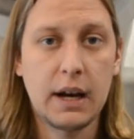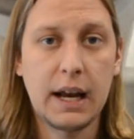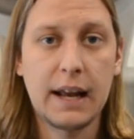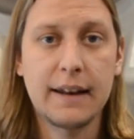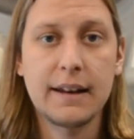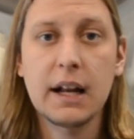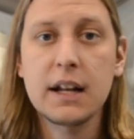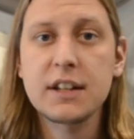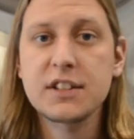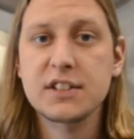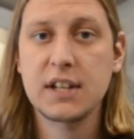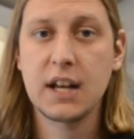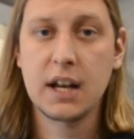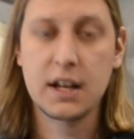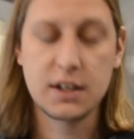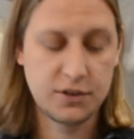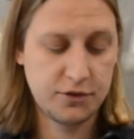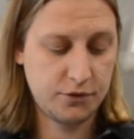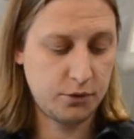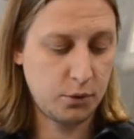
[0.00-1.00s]
and that
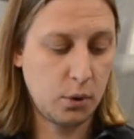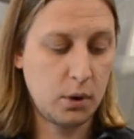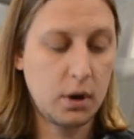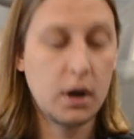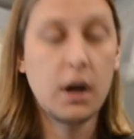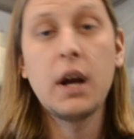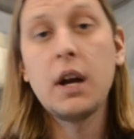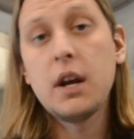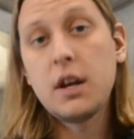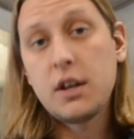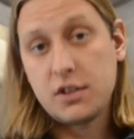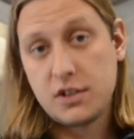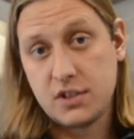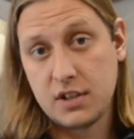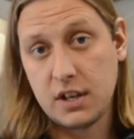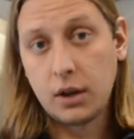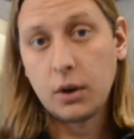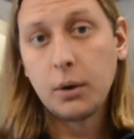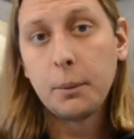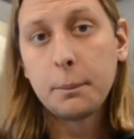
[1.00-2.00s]
stands for
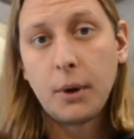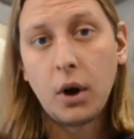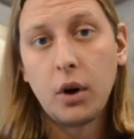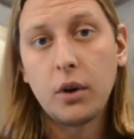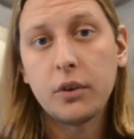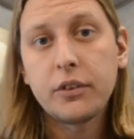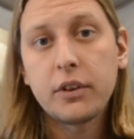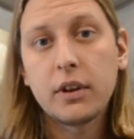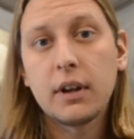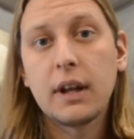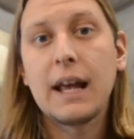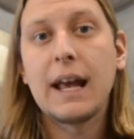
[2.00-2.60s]
single malt